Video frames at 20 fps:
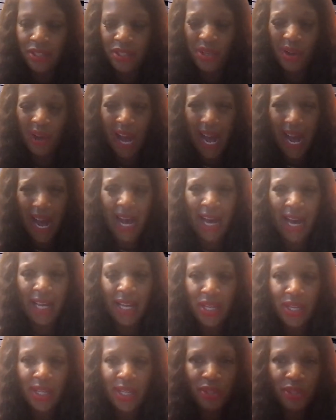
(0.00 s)
You know,
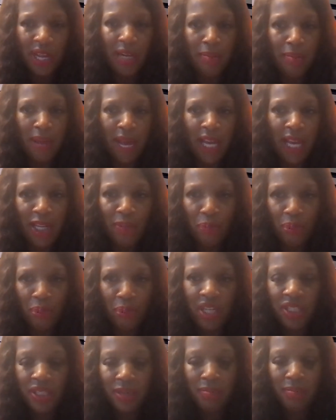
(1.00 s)
I try to make an
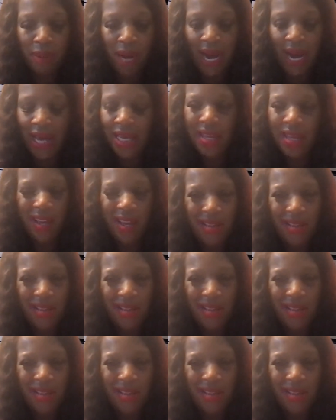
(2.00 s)
impression by